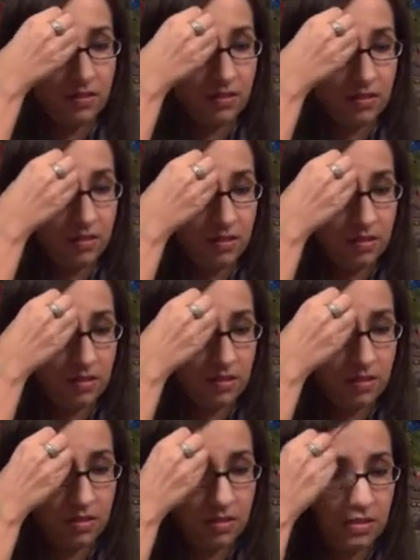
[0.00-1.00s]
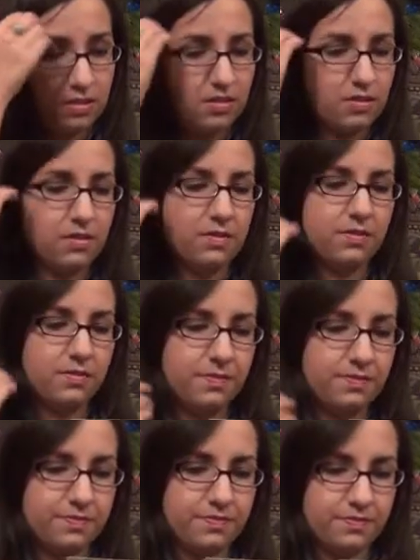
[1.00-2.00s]

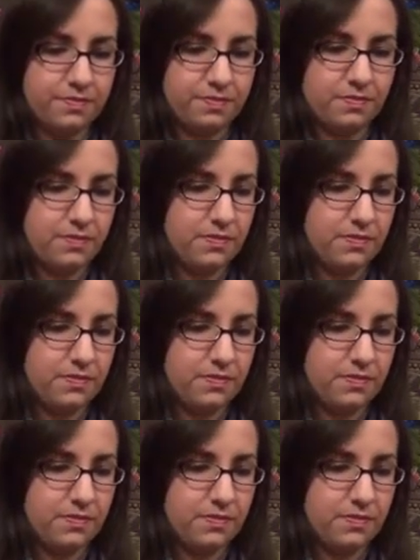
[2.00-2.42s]
[no speech]